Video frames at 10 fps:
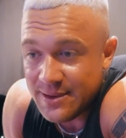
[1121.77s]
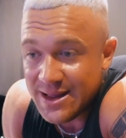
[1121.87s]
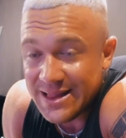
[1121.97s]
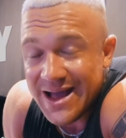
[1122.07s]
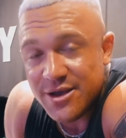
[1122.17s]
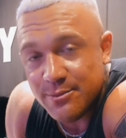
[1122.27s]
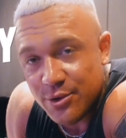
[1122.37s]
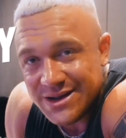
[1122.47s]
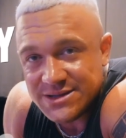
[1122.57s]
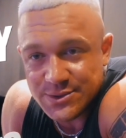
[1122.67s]
Allow your
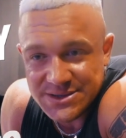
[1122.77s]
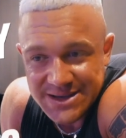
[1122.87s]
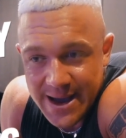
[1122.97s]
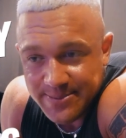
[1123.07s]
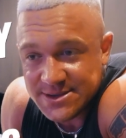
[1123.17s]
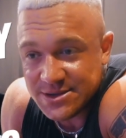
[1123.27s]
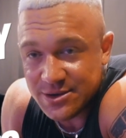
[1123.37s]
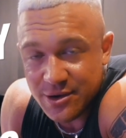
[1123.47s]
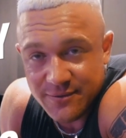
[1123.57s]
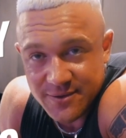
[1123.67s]
body to adapt
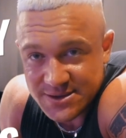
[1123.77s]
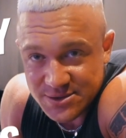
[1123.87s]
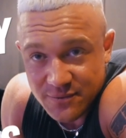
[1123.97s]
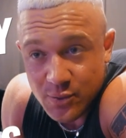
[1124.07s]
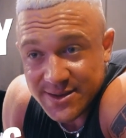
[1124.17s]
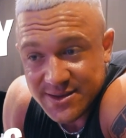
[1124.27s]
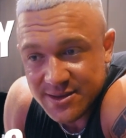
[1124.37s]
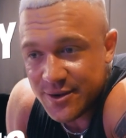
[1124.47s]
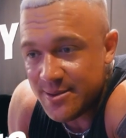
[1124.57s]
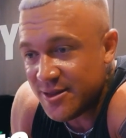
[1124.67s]
over a sort of 1 to
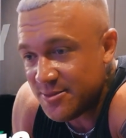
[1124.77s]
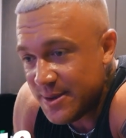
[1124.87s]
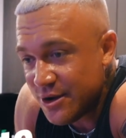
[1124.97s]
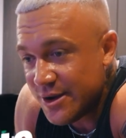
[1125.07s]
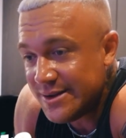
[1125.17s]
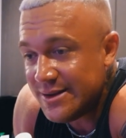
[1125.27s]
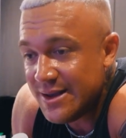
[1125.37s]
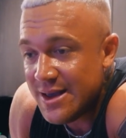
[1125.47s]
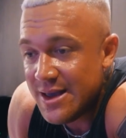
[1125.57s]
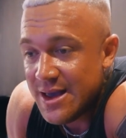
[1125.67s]
3 month period
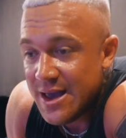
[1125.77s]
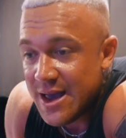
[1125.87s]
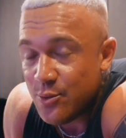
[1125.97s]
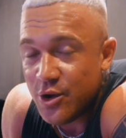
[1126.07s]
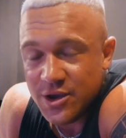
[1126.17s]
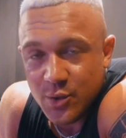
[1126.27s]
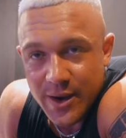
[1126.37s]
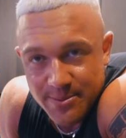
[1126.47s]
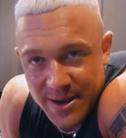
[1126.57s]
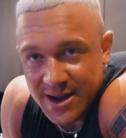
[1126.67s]
and work your
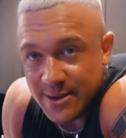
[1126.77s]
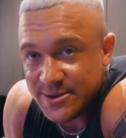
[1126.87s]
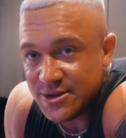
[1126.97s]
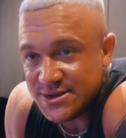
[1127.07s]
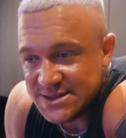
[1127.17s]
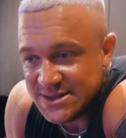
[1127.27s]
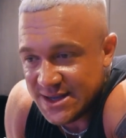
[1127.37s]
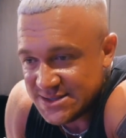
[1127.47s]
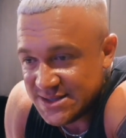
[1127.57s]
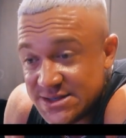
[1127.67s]
way back up to those
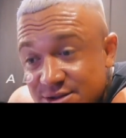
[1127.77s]
intensities